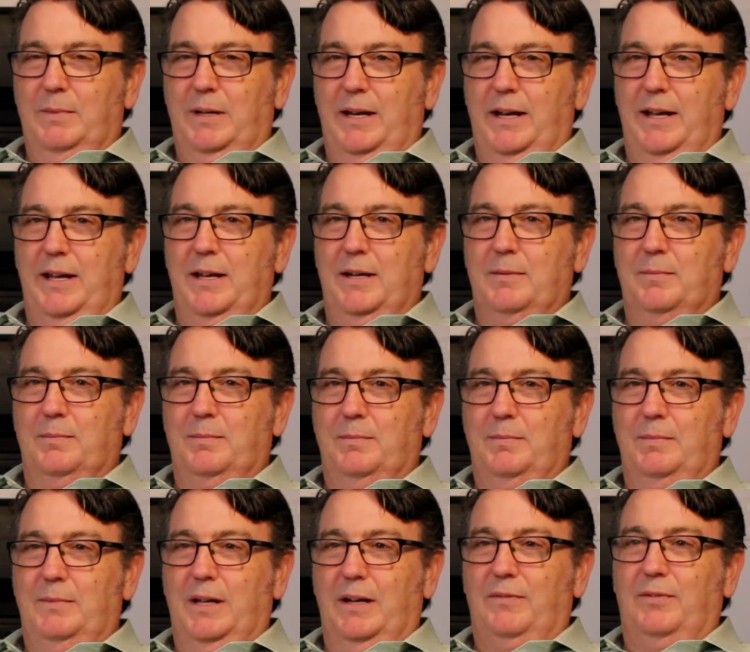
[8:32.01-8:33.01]
am
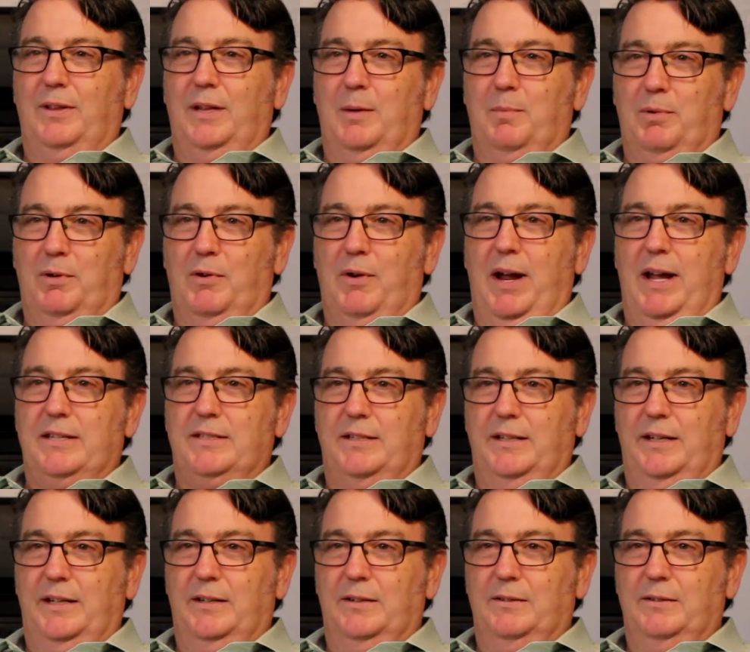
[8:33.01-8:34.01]
definitely a
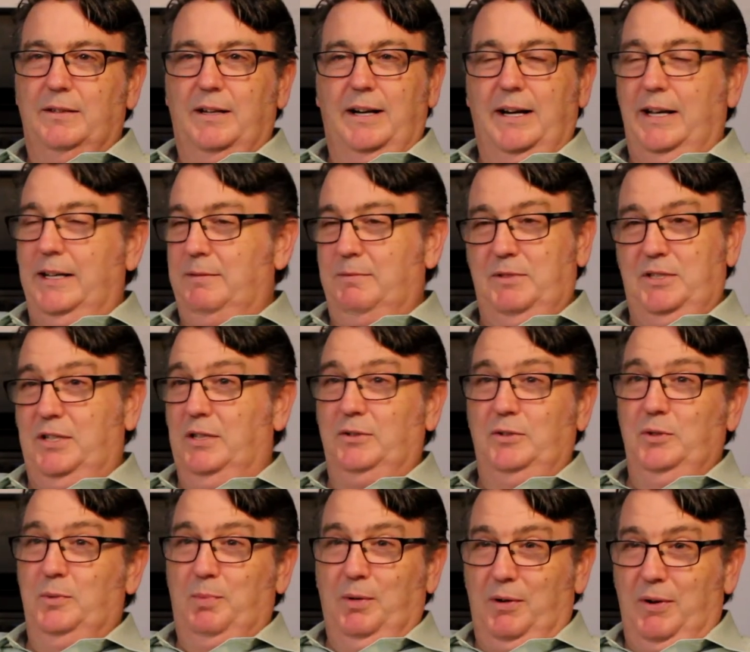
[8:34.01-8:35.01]
procrastinator, and I still
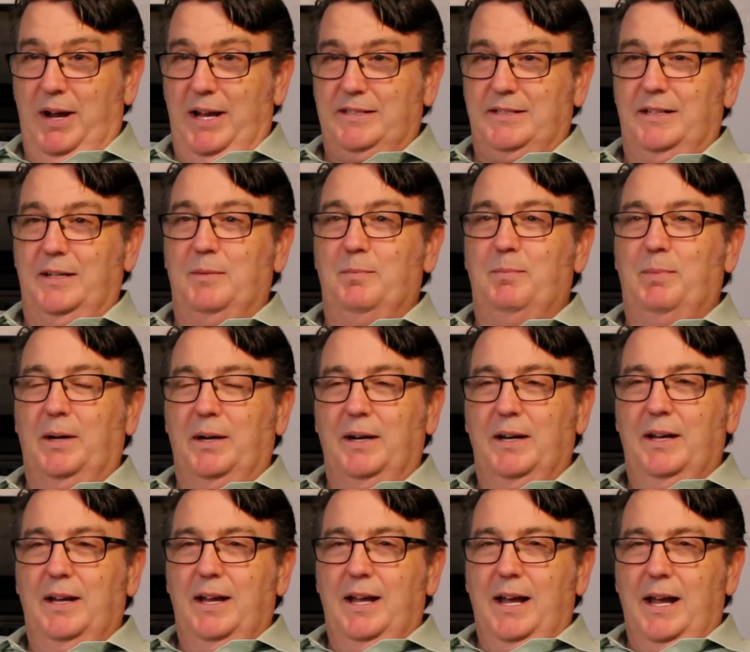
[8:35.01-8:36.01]
do procrastinate, but
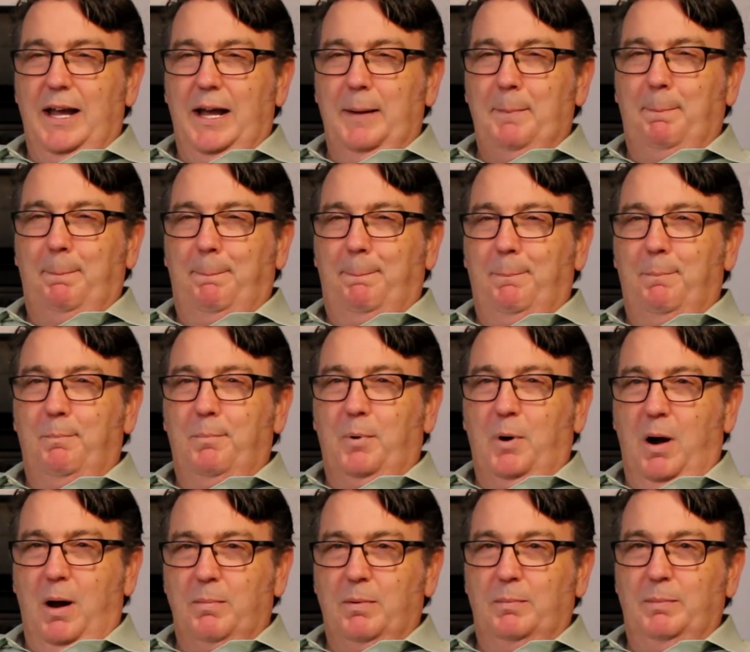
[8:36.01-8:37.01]
I
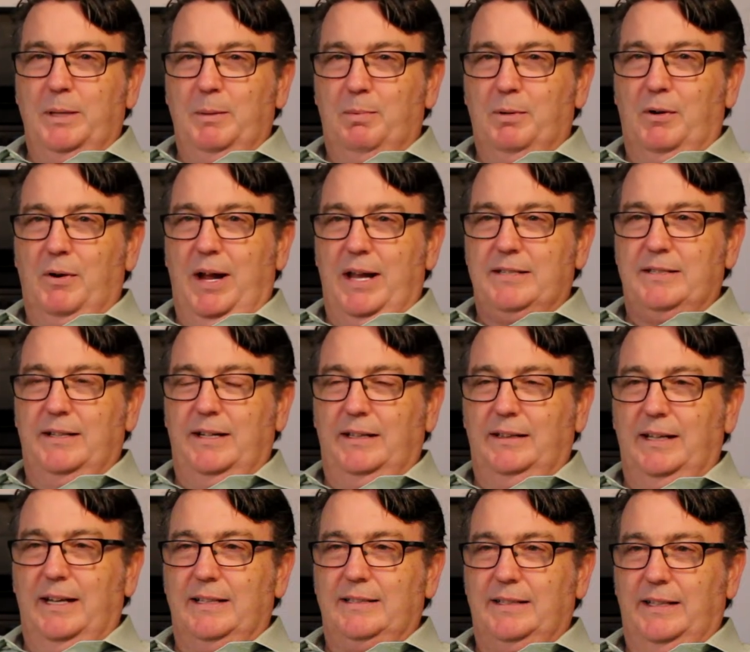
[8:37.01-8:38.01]
probably procrastinate
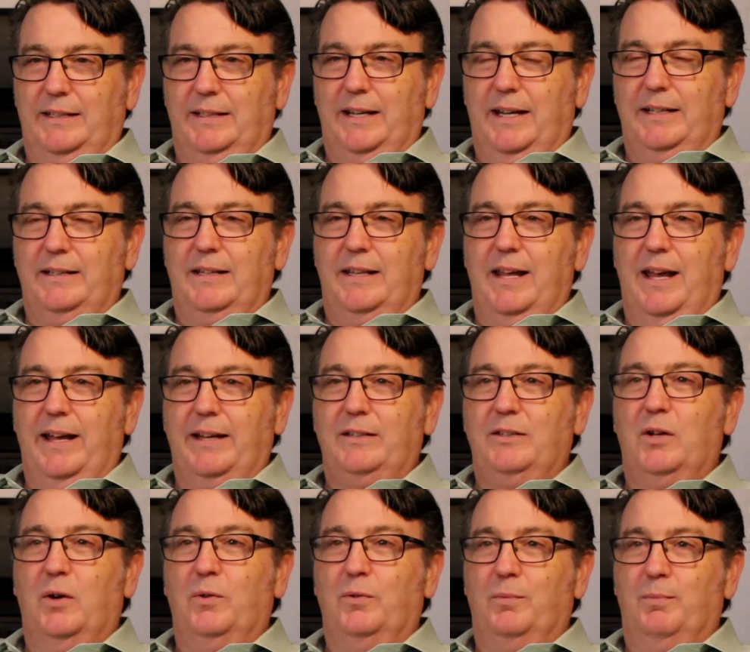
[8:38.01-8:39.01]
less. I
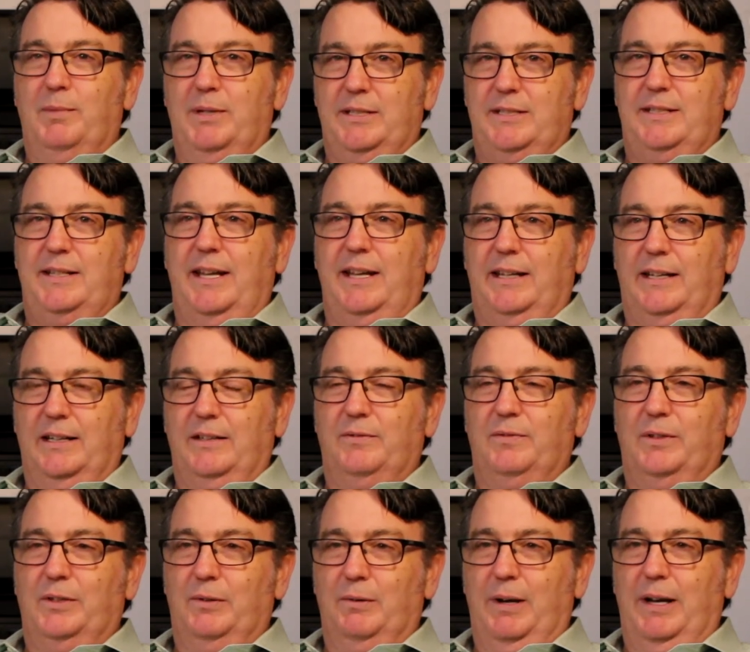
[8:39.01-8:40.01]
don't miss taking
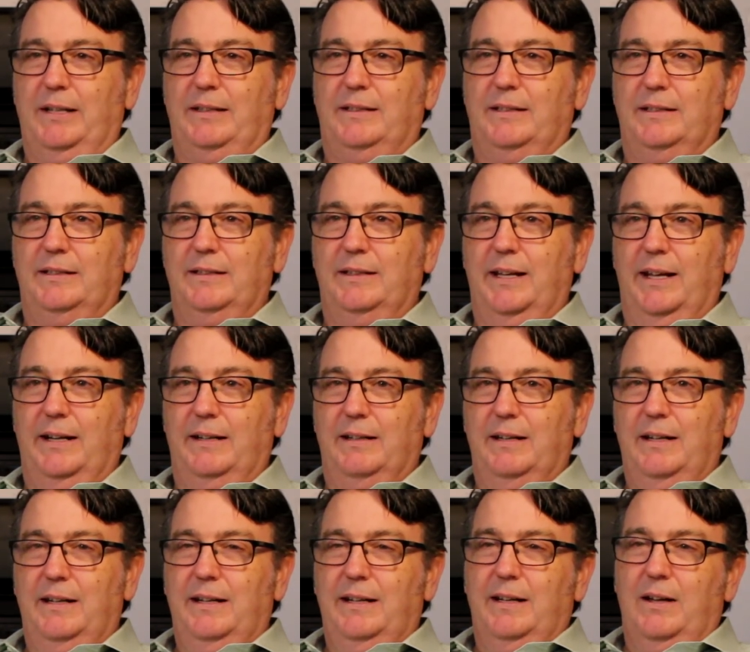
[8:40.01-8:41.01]
for granted that,
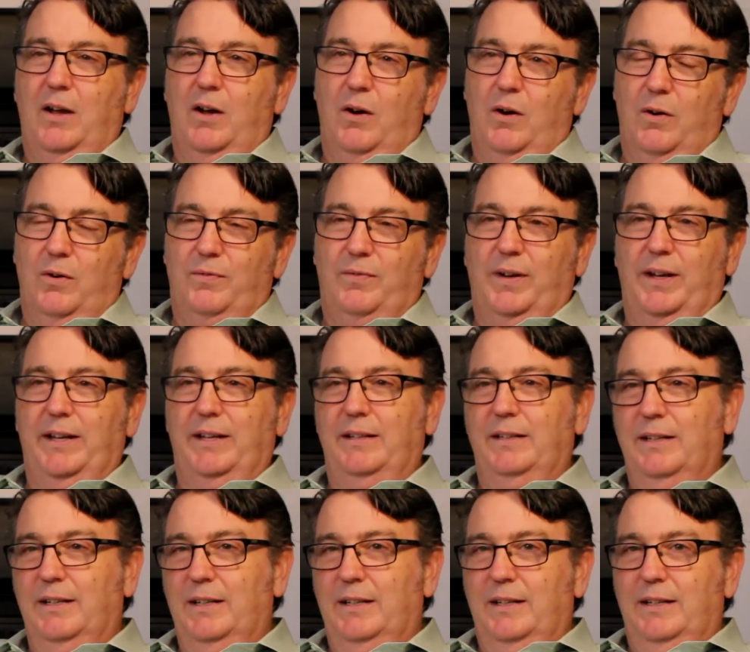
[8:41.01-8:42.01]
oh, if
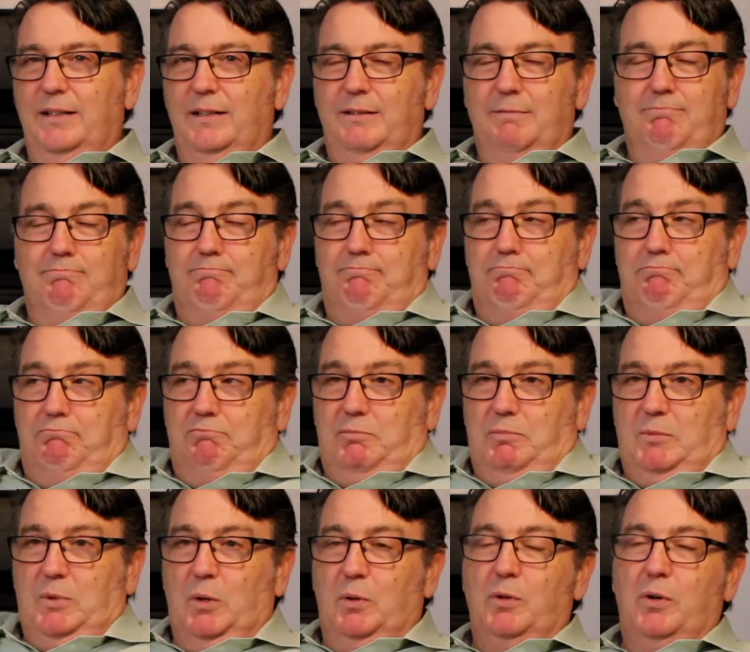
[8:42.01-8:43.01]
I
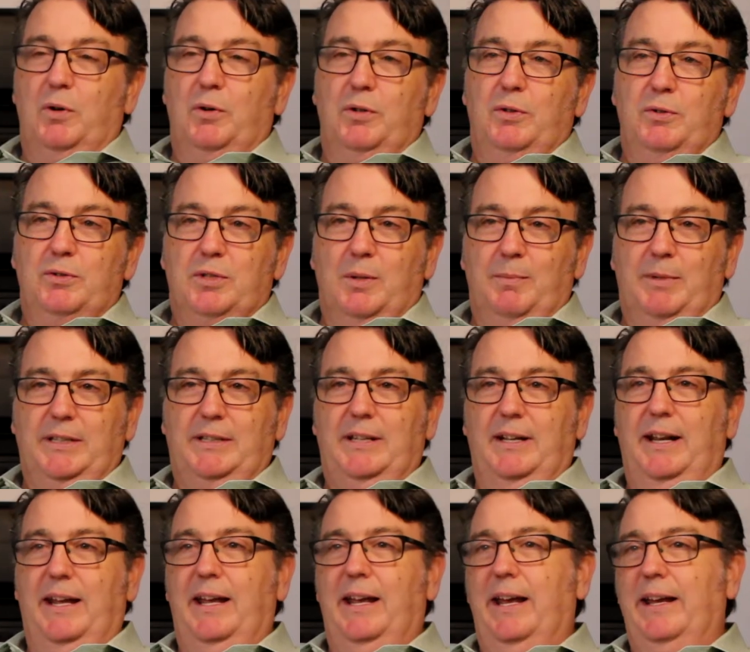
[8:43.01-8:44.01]
don't go to do something
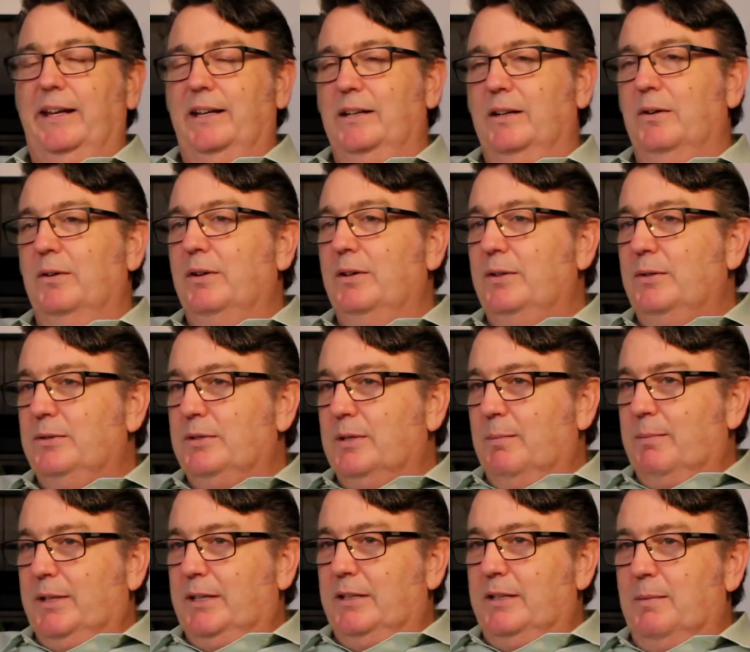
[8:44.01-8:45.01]
today, I can go to do
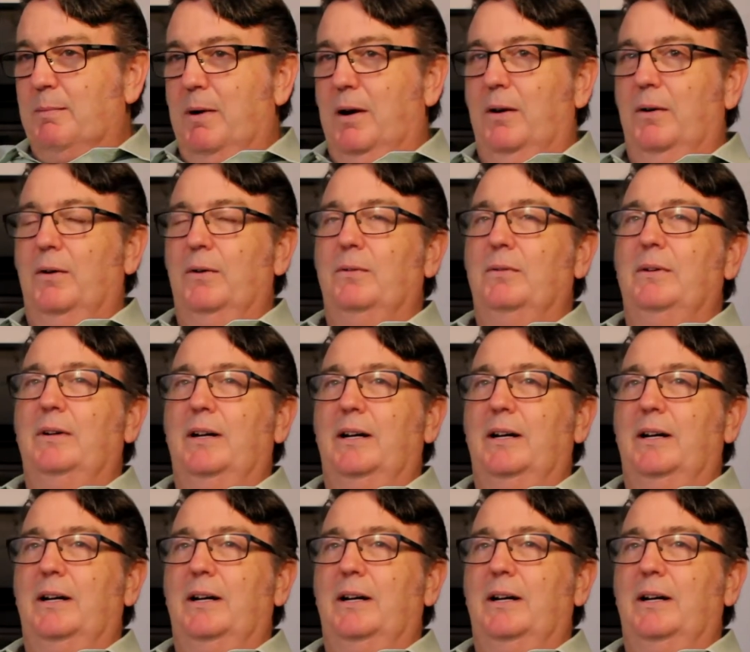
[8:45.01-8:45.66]
something tomorrow.